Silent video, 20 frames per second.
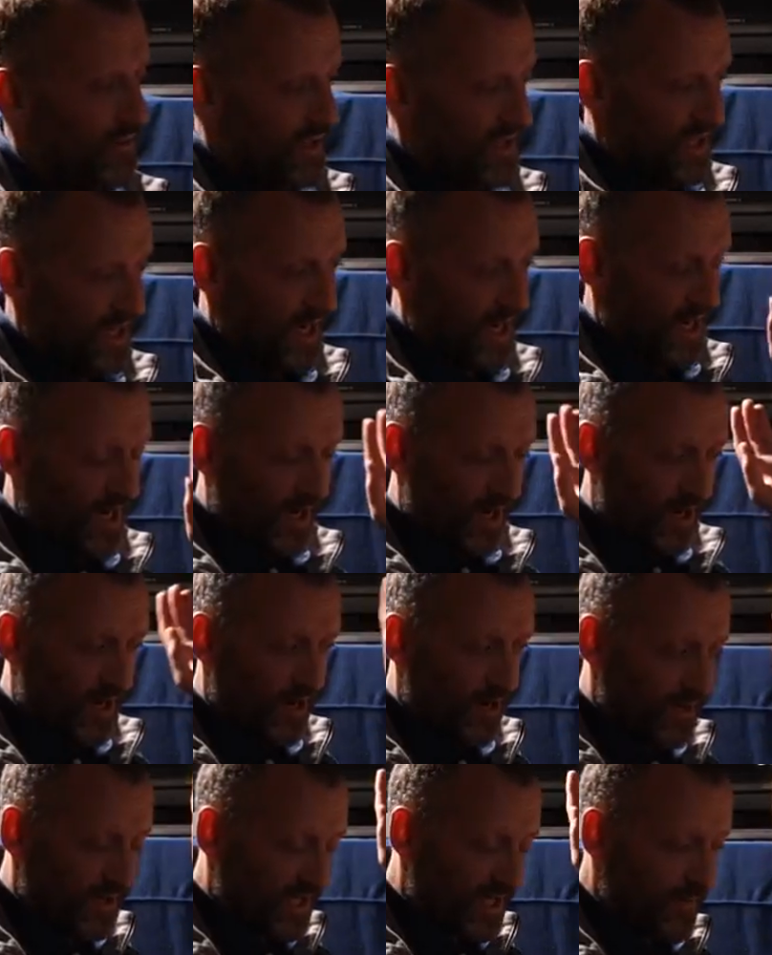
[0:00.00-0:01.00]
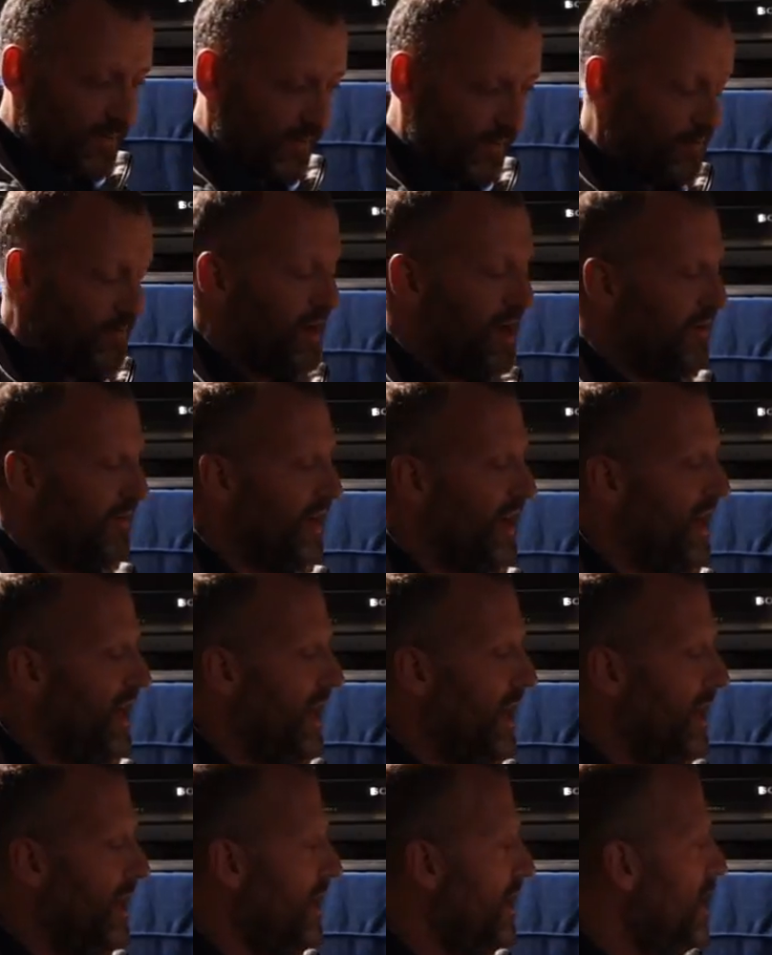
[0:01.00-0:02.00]
today. You know, it's coming from over
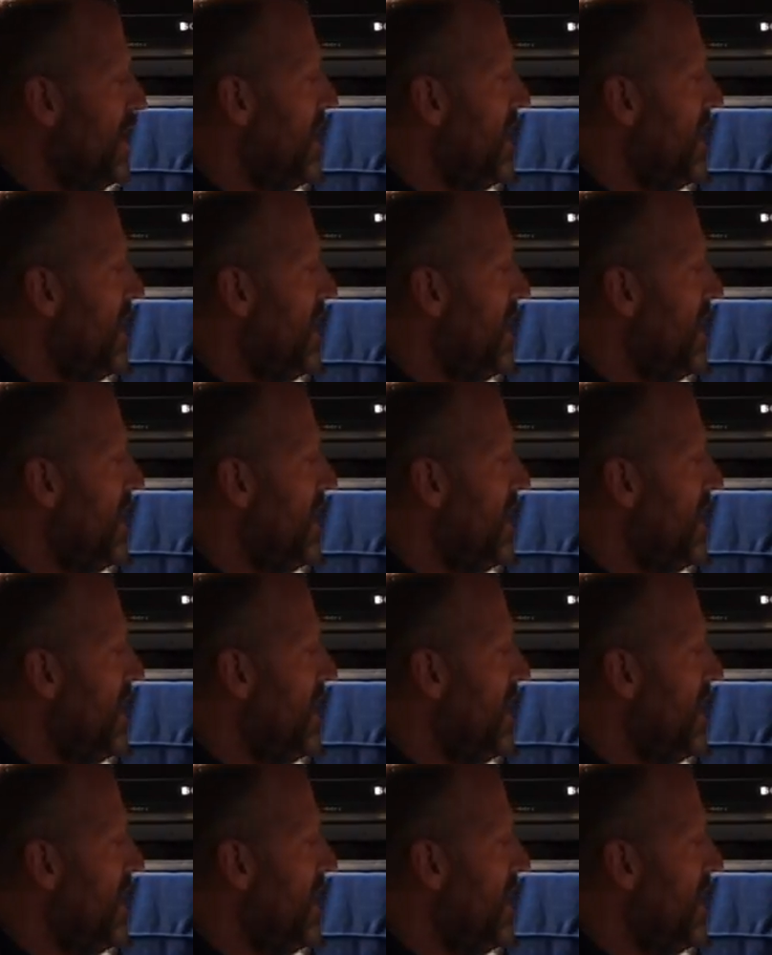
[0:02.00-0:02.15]
here.